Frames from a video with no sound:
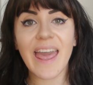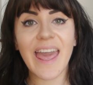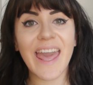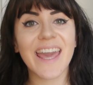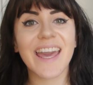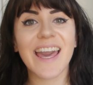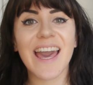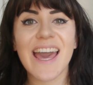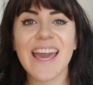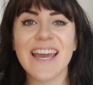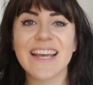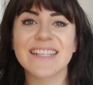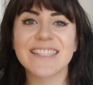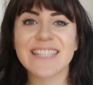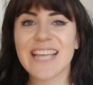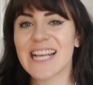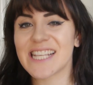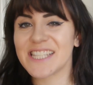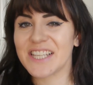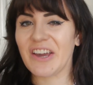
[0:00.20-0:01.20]
Hey guys,
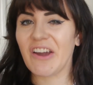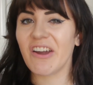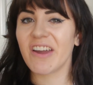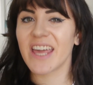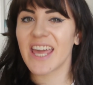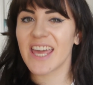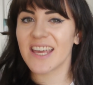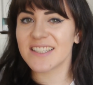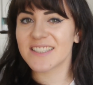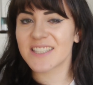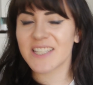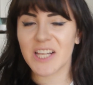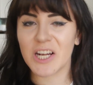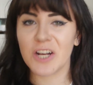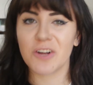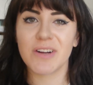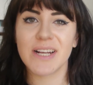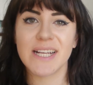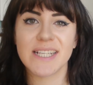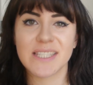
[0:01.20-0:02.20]
how's it going? It's
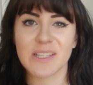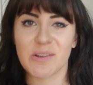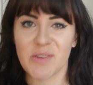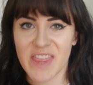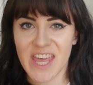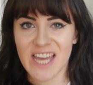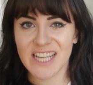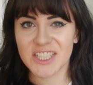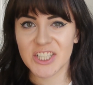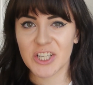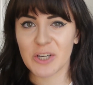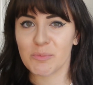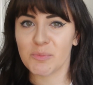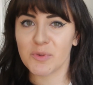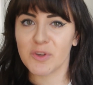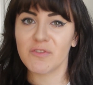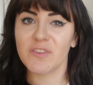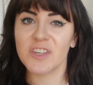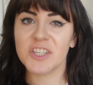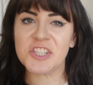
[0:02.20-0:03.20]
Clarissa with That Dumb
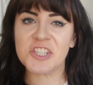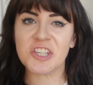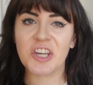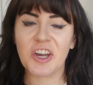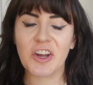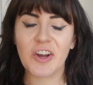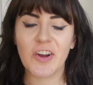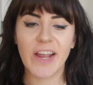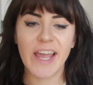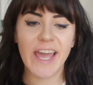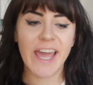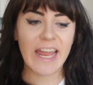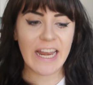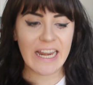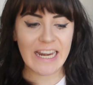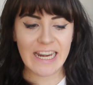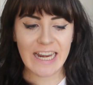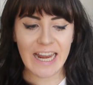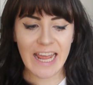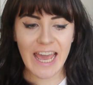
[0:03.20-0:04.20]
Movie Show,
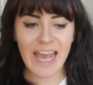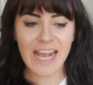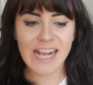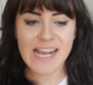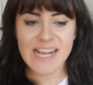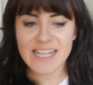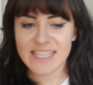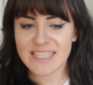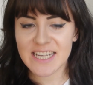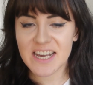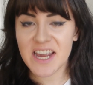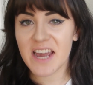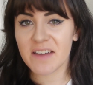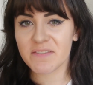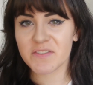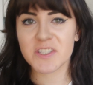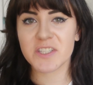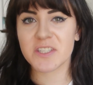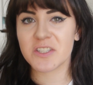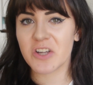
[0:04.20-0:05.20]
and I guess I
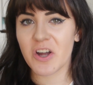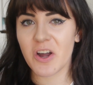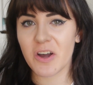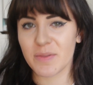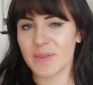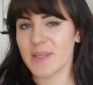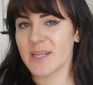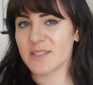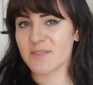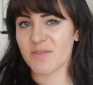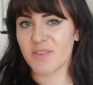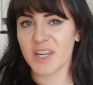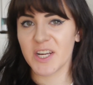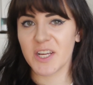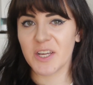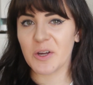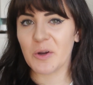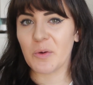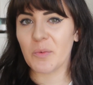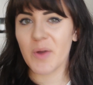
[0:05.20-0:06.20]
have to start this
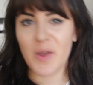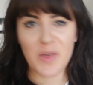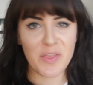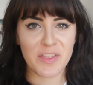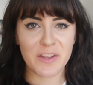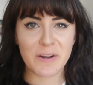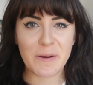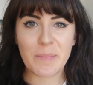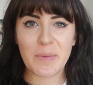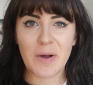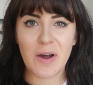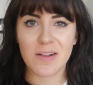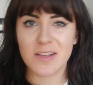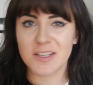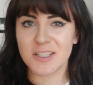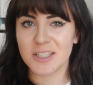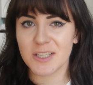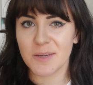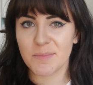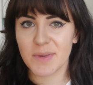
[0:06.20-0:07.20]
video with an
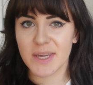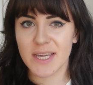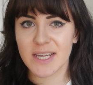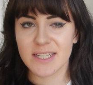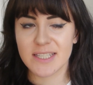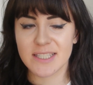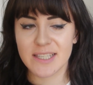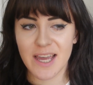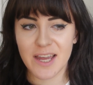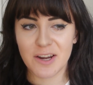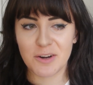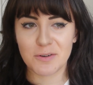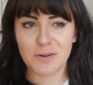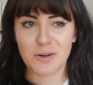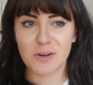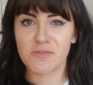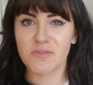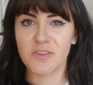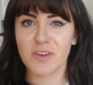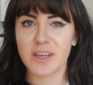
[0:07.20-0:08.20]
apology because I don't
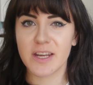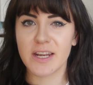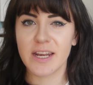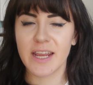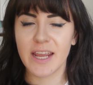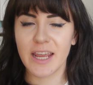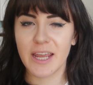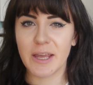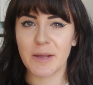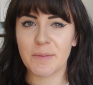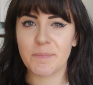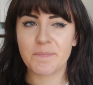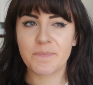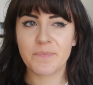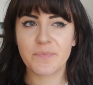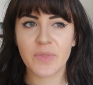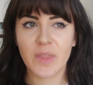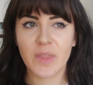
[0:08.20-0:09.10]
know if you can hear